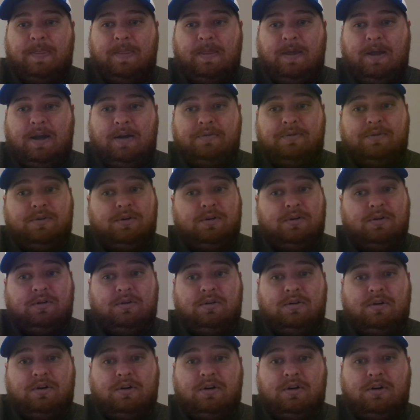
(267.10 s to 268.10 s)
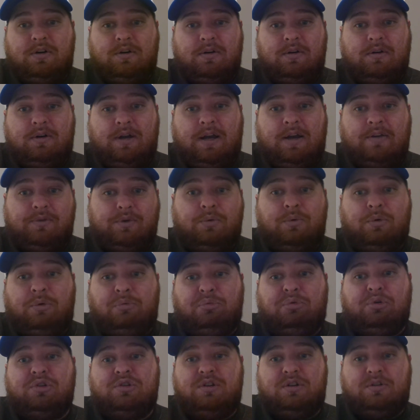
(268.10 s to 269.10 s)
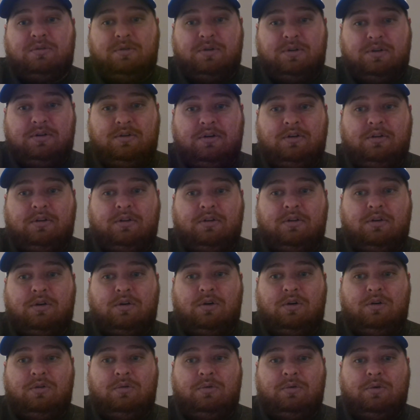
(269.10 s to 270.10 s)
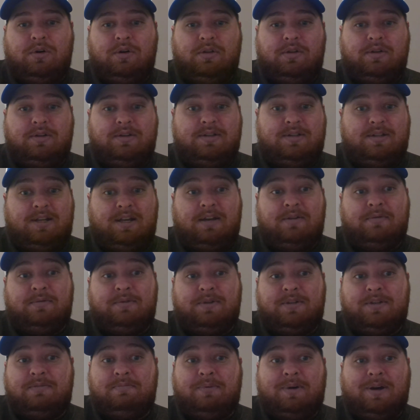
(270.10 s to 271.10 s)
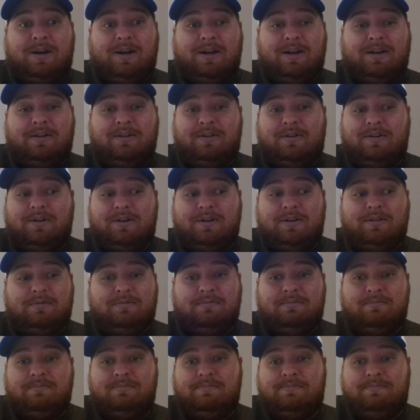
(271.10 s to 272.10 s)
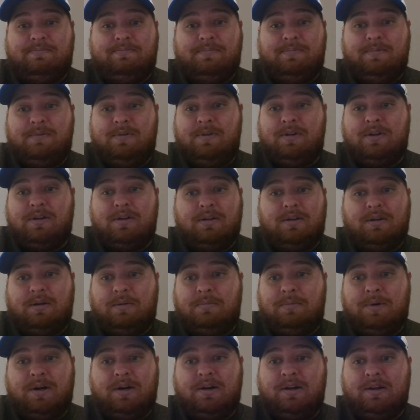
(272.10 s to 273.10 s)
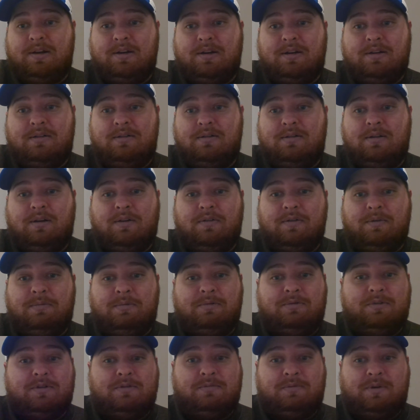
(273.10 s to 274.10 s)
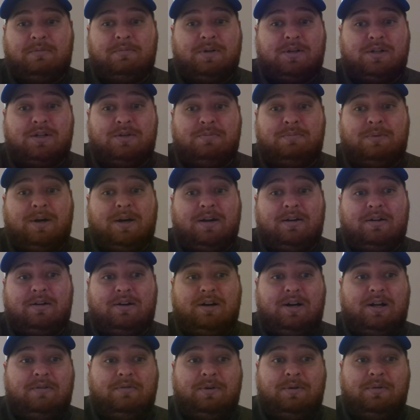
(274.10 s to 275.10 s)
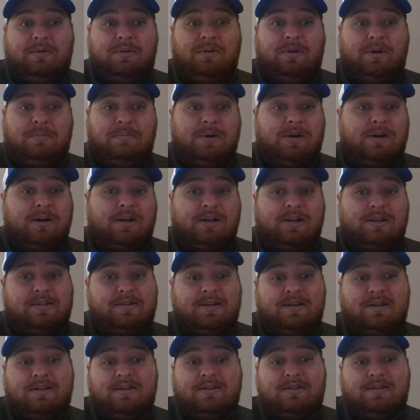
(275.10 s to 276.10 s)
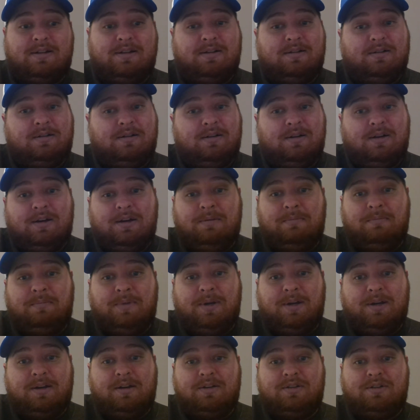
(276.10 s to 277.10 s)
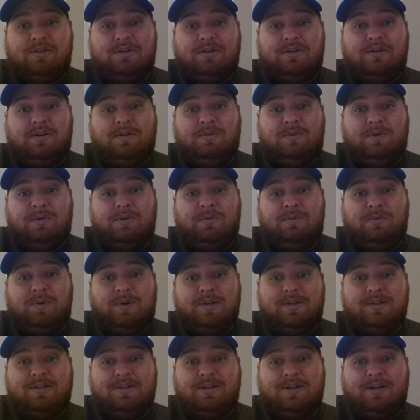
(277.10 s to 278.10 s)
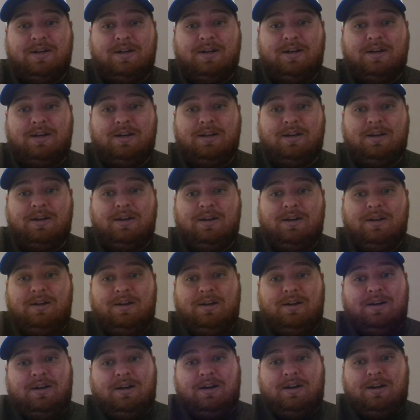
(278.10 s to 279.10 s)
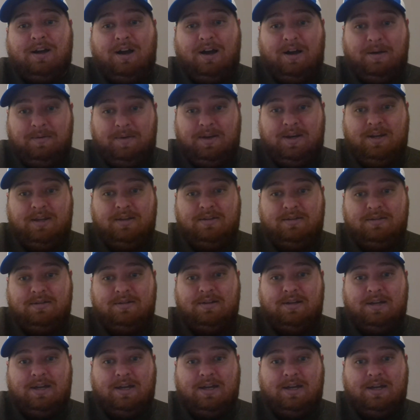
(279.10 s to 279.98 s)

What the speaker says: World War II and during the Cold War. The state was spying on the American government, was pretty much spying on every American citizen, making sure no one was a communist.